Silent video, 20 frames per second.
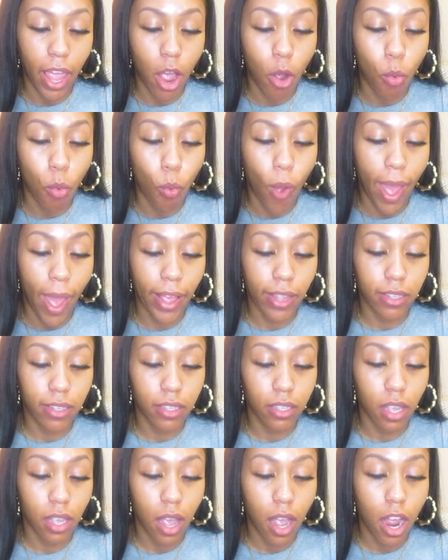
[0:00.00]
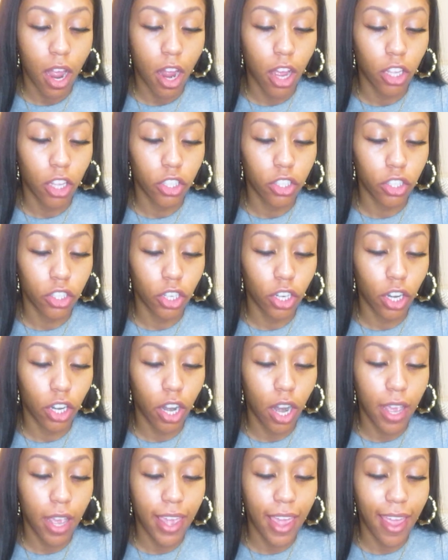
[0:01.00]
waxer,
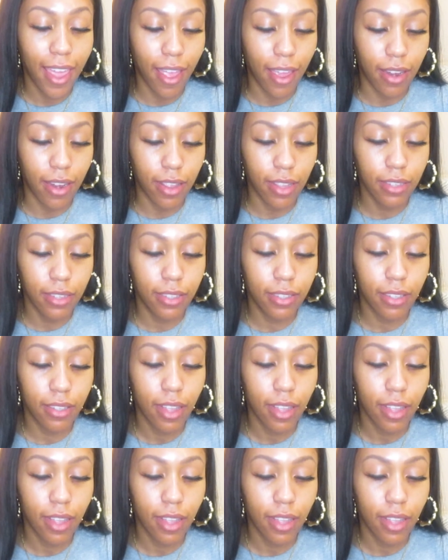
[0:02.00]
Candace.